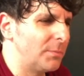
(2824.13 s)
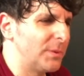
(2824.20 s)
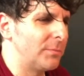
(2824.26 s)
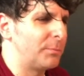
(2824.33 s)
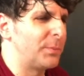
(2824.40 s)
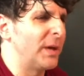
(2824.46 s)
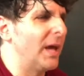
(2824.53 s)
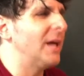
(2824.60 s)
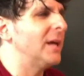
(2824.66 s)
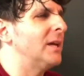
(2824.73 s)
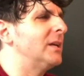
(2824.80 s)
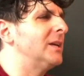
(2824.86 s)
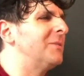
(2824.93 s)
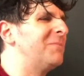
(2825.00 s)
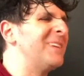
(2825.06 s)
But
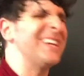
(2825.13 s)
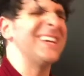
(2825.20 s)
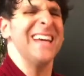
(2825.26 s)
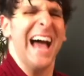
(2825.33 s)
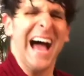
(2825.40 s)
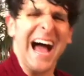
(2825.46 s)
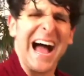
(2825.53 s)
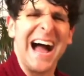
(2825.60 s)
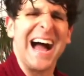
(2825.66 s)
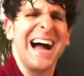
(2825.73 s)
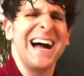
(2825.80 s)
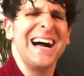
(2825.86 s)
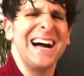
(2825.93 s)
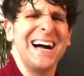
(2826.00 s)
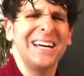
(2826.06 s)
baby,
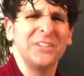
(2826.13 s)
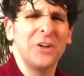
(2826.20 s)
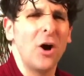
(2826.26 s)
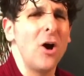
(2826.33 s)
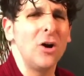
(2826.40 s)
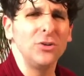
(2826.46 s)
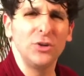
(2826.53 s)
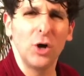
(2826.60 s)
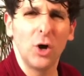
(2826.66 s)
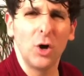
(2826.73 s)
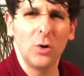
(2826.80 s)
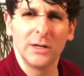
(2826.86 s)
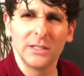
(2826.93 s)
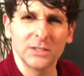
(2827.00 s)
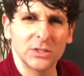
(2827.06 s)
I don't know
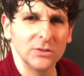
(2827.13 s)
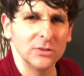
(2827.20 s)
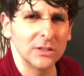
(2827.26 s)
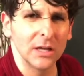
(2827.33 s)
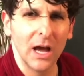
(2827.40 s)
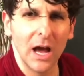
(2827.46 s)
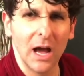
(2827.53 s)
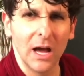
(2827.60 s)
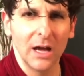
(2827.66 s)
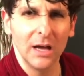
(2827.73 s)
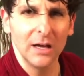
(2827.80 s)
what you got.